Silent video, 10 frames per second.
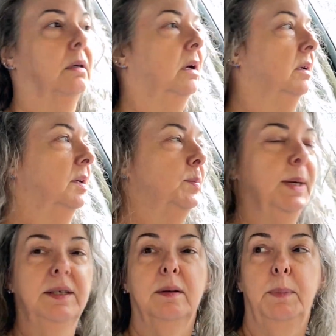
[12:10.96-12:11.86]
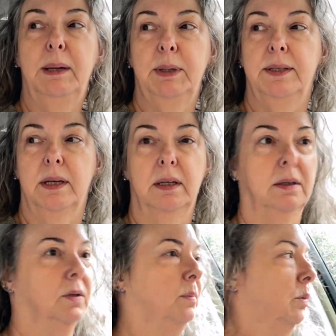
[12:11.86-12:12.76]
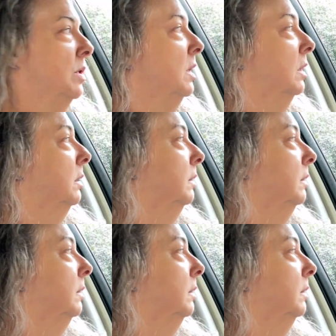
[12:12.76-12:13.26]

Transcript: unexpected babysitting this morning